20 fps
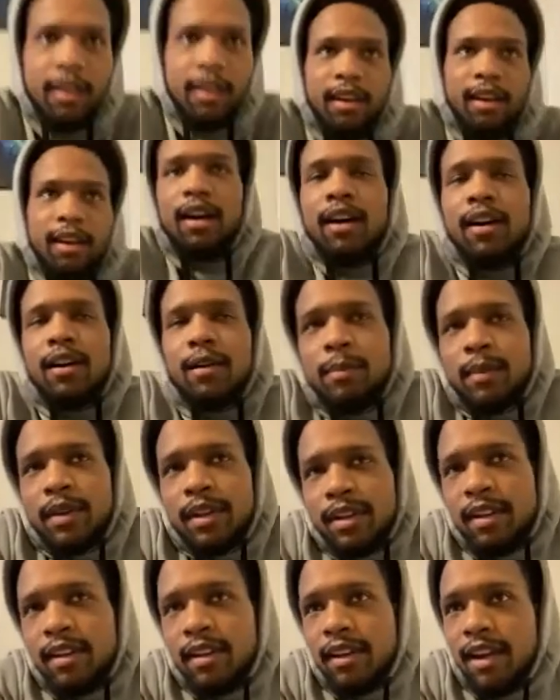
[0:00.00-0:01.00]
I
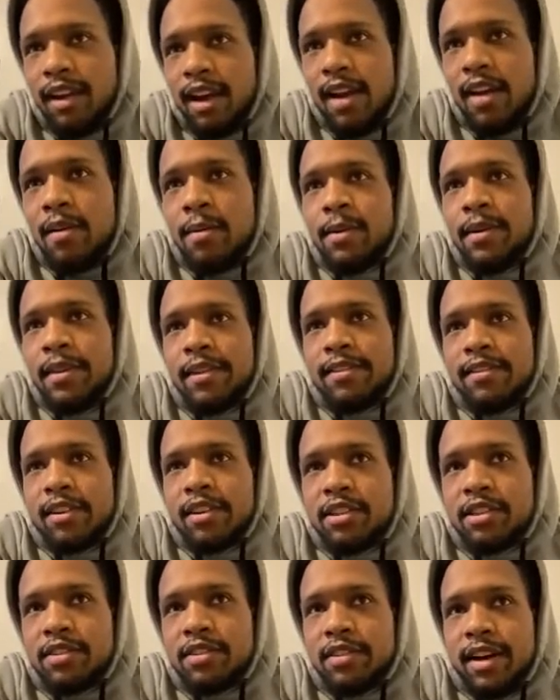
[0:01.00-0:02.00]
remember the
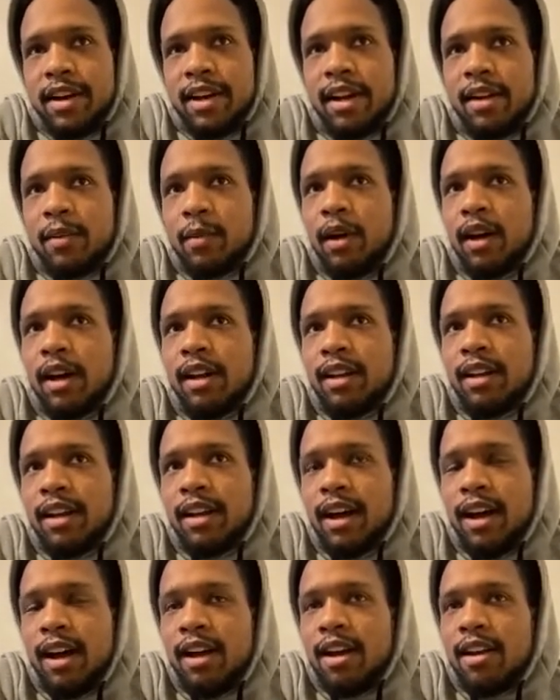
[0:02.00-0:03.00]
first fight I won.
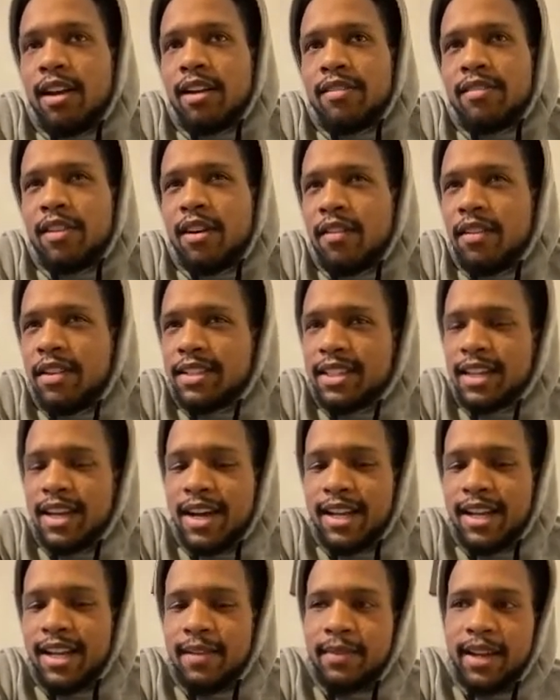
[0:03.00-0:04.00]
I fought this
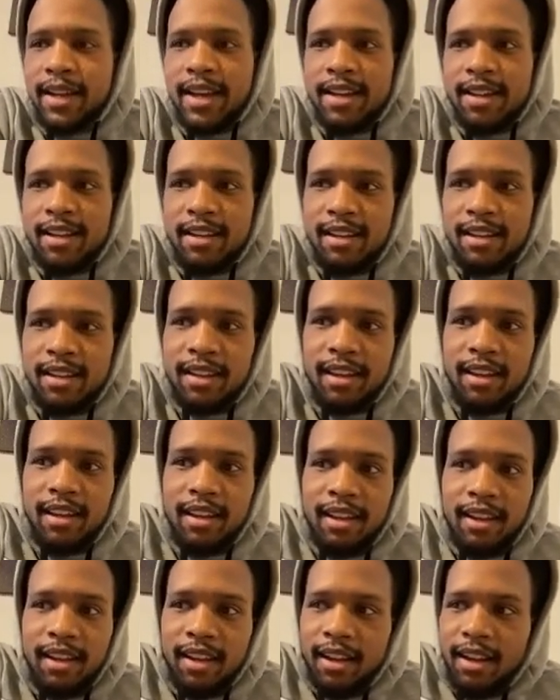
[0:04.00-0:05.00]
guy named Danny.
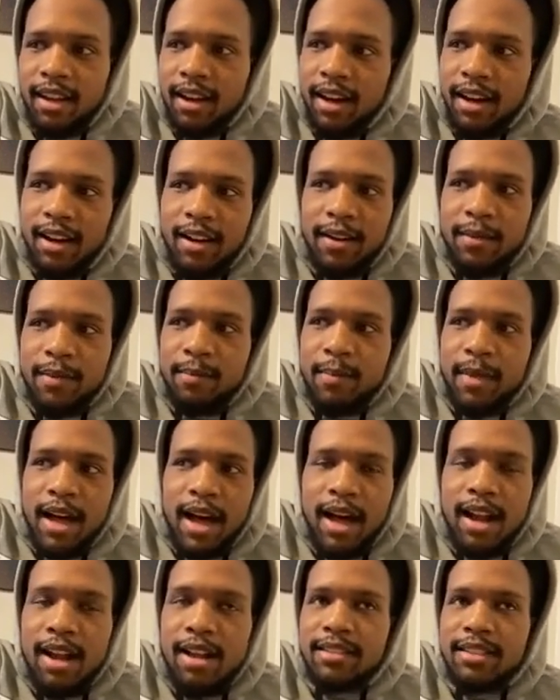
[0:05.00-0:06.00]

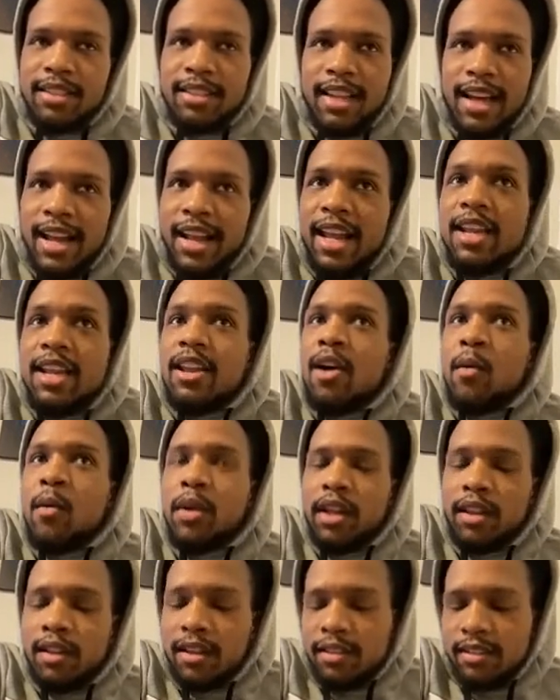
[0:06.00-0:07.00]
Honestly, I didn't know
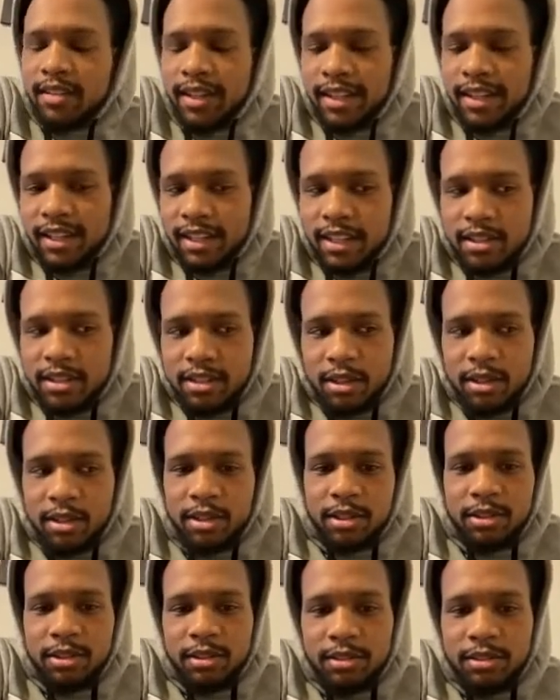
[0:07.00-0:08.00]
what he looked like
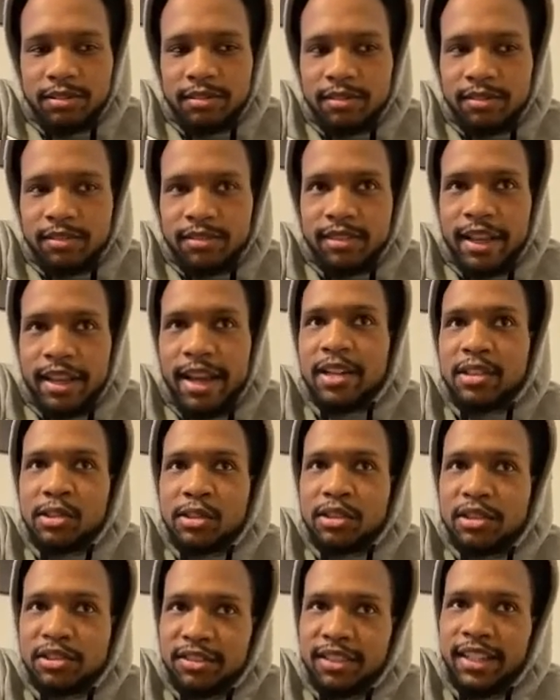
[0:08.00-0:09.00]
until the
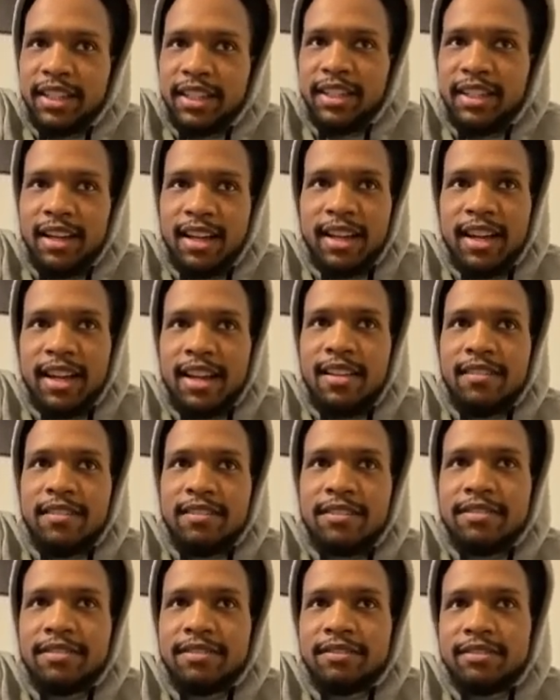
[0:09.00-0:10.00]
actual fight. I kind
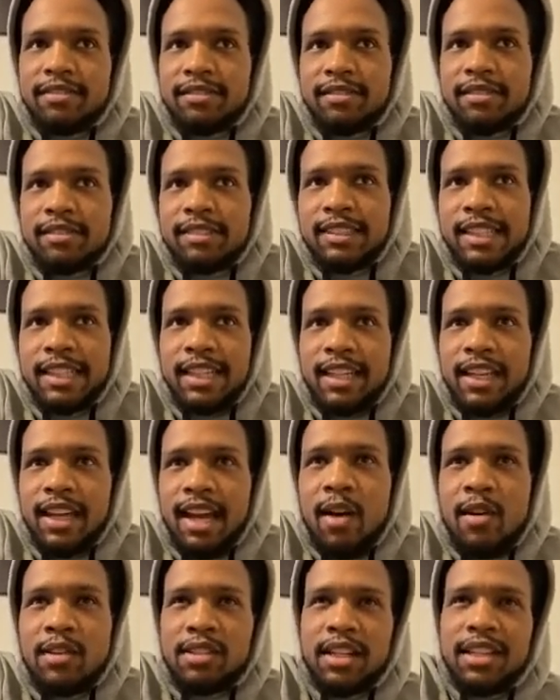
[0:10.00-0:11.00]
of like
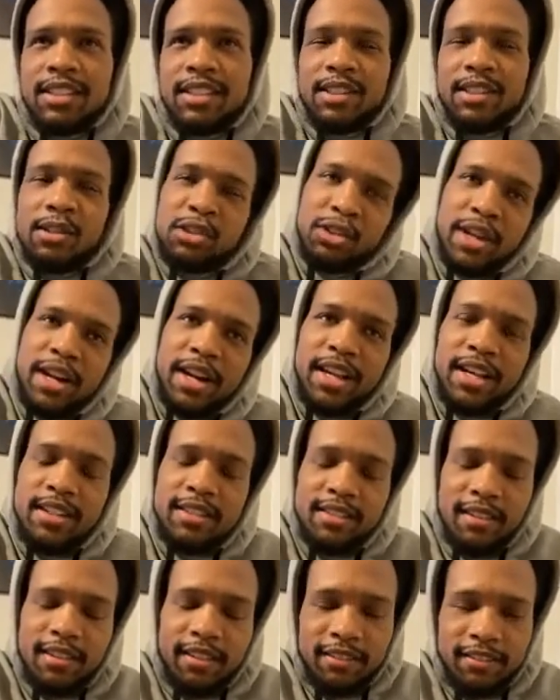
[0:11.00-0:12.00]
I was like still training and
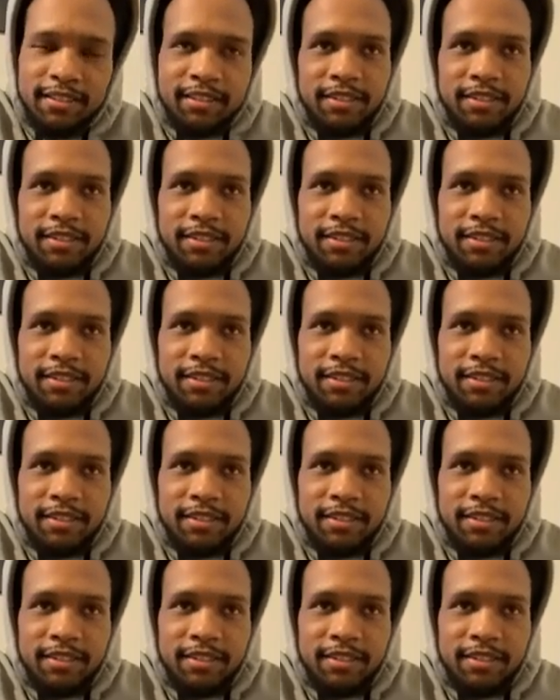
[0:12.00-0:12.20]
stuff,